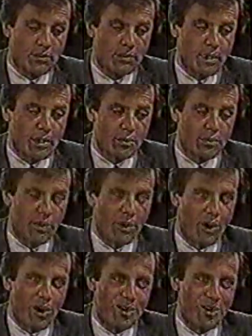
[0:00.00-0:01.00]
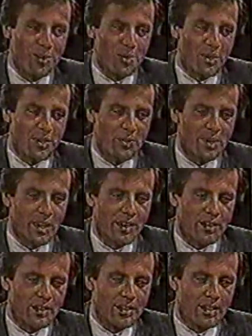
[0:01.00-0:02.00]
not too very long ago either, when I
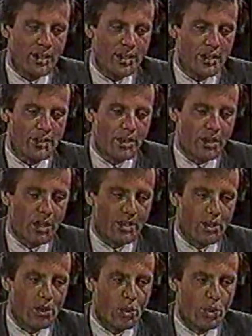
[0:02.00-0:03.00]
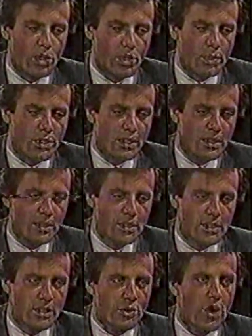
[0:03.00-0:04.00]
felt like the whole world was
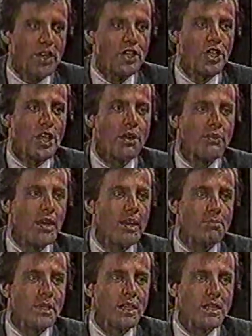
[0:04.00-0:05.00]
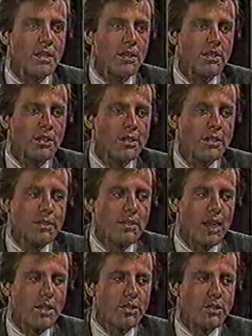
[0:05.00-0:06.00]
crashing in around me. I
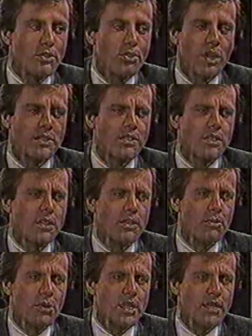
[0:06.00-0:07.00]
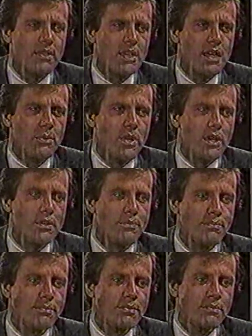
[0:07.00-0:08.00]
couldn't trust in or believe in anyone.
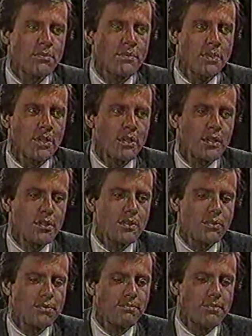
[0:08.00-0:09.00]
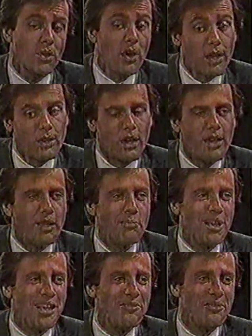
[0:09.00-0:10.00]
So I know how that
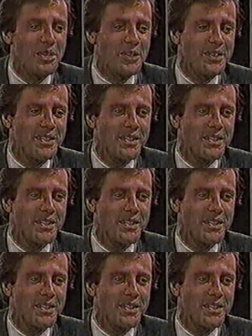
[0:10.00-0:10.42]
pain feels.